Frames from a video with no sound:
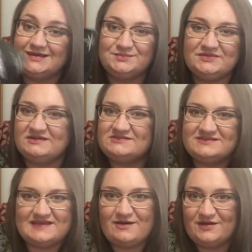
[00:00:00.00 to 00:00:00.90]
but that's
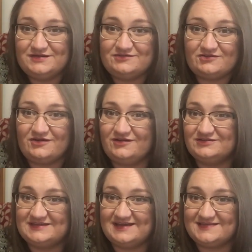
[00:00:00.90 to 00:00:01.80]
just how I use
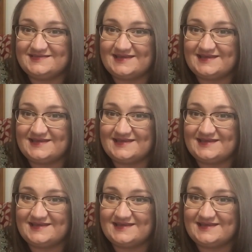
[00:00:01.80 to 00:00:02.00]
Oracle decks.